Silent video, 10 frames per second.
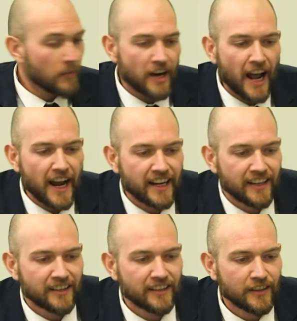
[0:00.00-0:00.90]
But
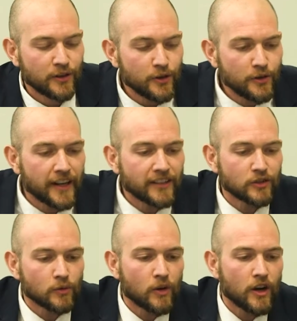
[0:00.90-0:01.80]
hey, who needs
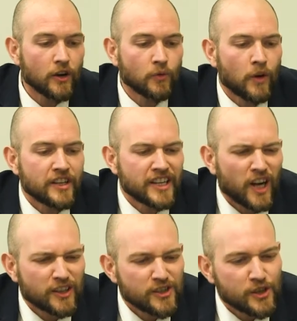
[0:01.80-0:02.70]
the world when you
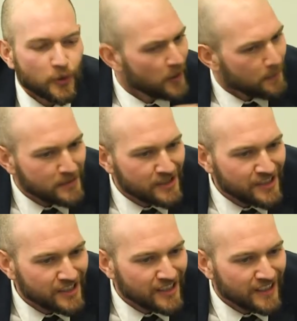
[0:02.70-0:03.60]
got
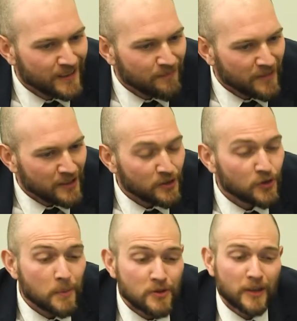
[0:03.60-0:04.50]
scripts?
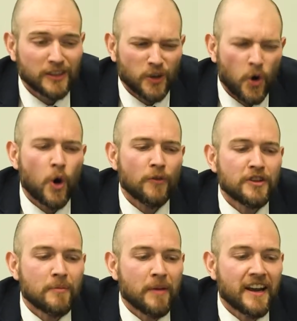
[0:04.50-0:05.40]
Scripts are at the core of
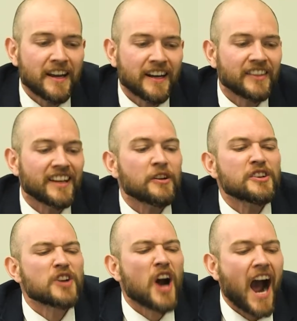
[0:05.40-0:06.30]
your being and they're
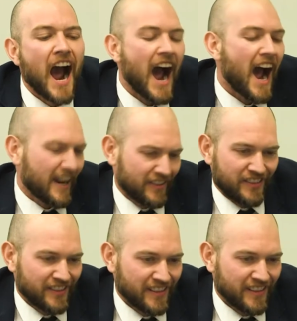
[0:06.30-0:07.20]
in your
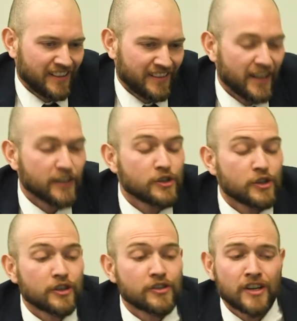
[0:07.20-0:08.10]
heart. Now
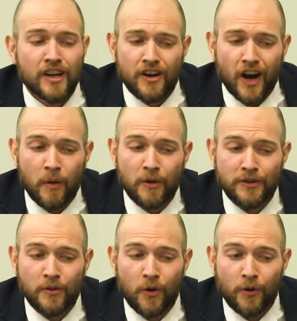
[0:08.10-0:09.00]
students, I want
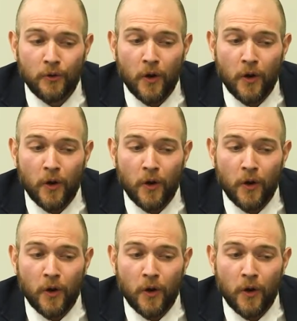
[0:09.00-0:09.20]
you all to